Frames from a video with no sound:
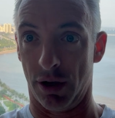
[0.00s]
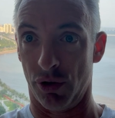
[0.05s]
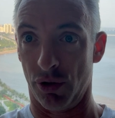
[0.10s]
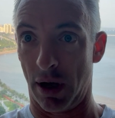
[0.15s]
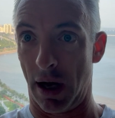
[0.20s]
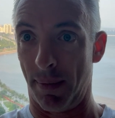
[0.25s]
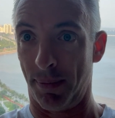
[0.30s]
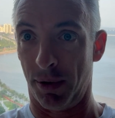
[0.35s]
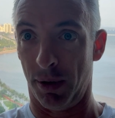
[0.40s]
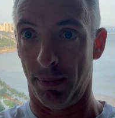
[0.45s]
and
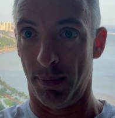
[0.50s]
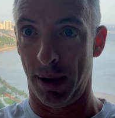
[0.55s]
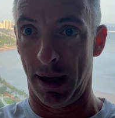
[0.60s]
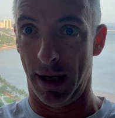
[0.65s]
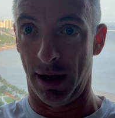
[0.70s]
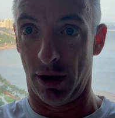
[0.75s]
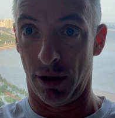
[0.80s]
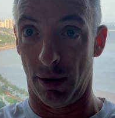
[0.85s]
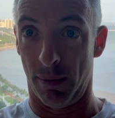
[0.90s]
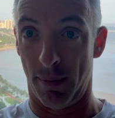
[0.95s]
drop the
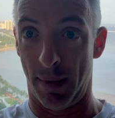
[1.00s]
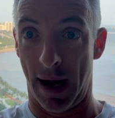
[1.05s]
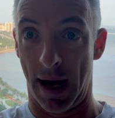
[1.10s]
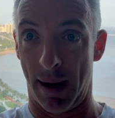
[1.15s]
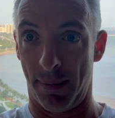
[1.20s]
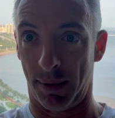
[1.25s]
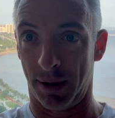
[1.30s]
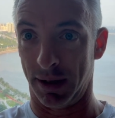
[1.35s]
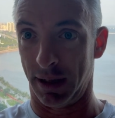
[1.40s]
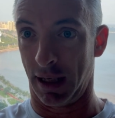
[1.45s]
pin on a
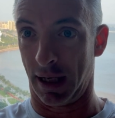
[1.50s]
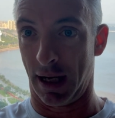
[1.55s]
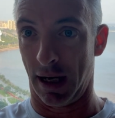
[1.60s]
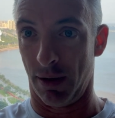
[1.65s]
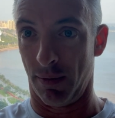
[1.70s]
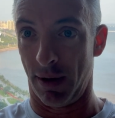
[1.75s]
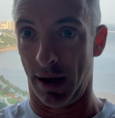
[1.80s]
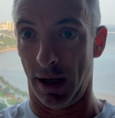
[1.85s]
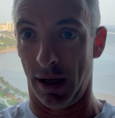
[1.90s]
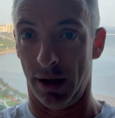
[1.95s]
map because I can't
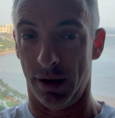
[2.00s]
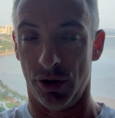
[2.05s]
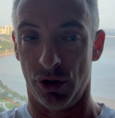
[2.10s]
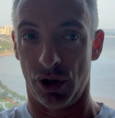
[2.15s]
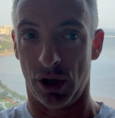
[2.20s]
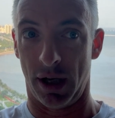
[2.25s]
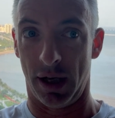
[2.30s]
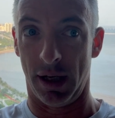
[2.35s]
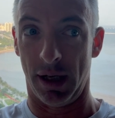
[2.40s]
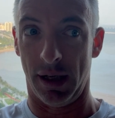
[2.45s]
write it in
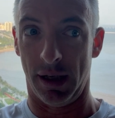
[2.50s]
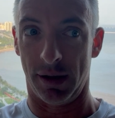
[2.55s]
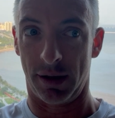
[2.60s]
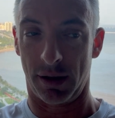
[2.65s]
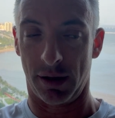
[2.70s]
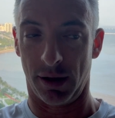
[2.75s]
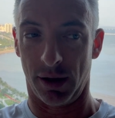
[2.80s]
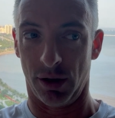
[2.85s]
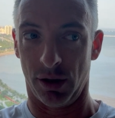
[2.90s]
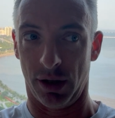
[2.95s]
Chinese
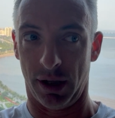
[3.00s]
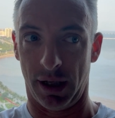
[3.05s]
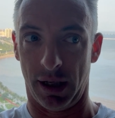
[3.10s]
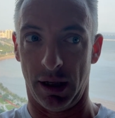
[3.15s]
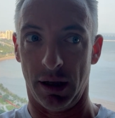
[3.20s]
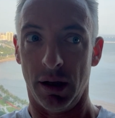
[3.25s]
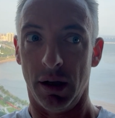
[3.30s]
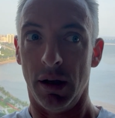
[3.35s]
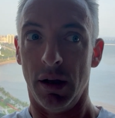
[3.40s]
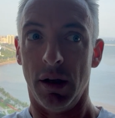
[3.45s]

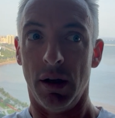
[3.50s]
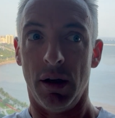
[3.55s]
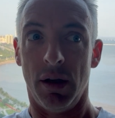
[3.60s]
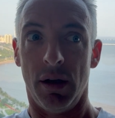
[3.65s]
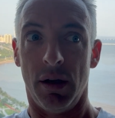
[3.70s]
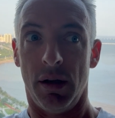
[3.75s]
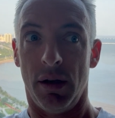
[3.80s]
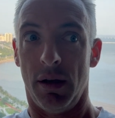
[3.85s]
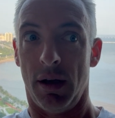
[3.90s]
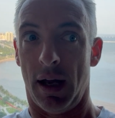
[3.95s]
clearly.
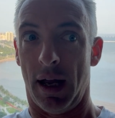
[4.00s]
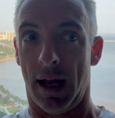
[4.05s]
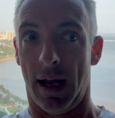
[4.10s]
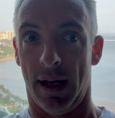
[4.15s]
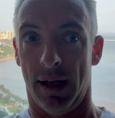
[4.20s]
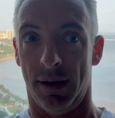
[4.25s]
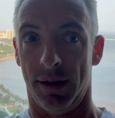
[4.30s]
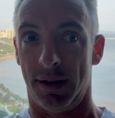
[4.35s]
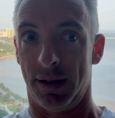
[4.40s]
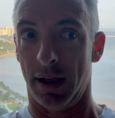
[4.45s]

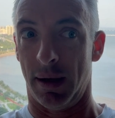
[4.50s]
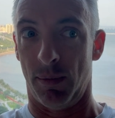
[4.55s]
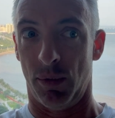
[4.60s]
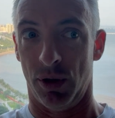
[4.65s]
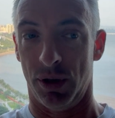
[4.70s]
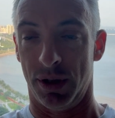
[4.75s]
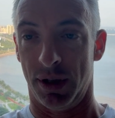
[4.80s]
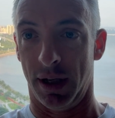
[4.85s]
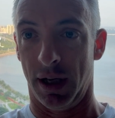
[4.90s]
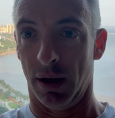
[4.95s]
And
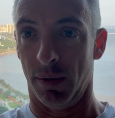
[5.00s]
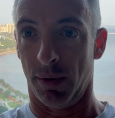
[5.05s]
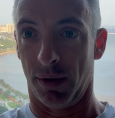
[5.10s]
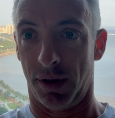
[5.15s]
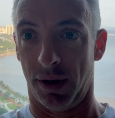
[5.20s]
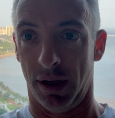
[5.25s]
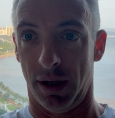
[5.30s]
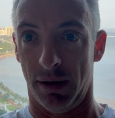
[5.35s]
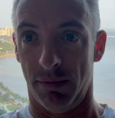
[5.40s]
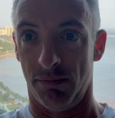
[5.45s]
someone's there
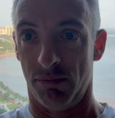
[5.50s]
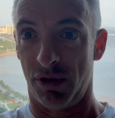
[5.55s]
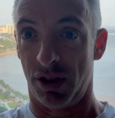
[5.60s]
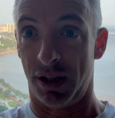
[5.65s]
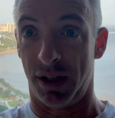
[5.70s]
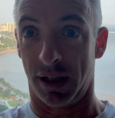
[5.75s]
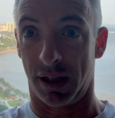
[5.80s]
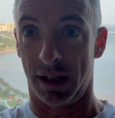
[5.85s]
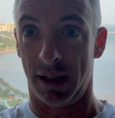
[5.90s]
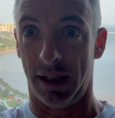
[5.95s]
within
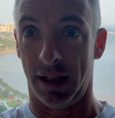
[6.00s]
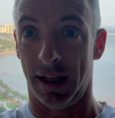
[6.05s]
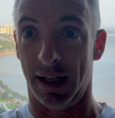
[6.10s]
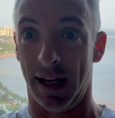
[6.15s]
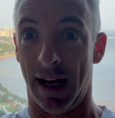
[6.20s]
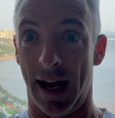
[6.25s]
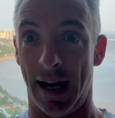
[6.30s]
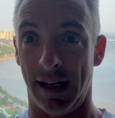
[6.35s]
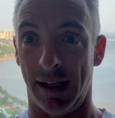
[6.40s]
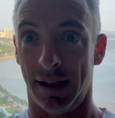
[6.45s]
60 to
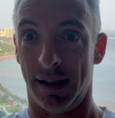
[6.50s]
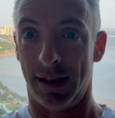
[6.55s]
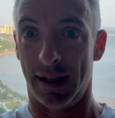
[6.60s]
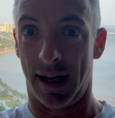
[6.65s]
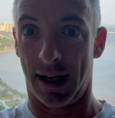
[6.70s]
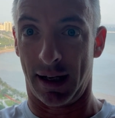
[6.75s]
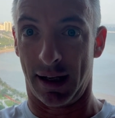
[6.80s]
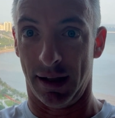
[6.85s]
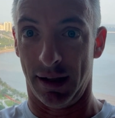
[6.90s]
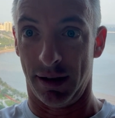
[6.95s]
90
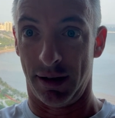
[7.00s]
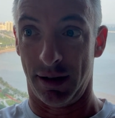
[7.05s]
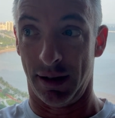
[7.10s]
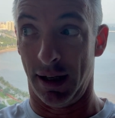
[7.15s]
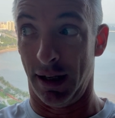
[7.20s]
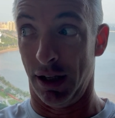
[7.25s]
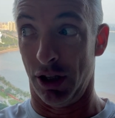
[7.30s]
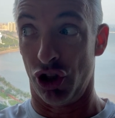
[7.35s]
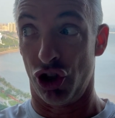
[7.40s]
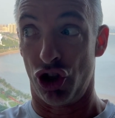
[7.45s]
seconds,
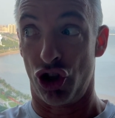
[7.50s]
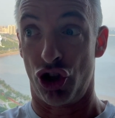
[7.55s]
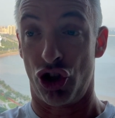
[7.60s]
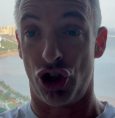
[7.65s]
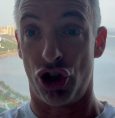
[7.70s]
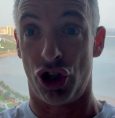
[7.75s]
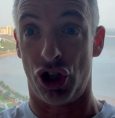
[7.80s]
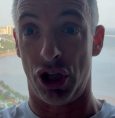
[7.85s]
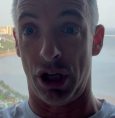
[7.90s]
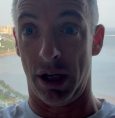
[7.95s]
and it's
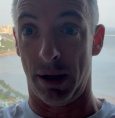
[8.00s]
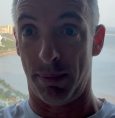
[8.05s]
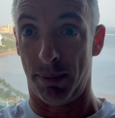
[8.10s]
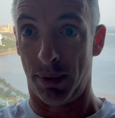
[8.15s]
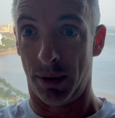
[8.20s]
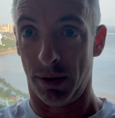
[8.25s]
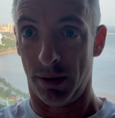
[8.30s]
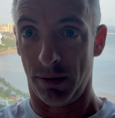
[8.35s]
cheap.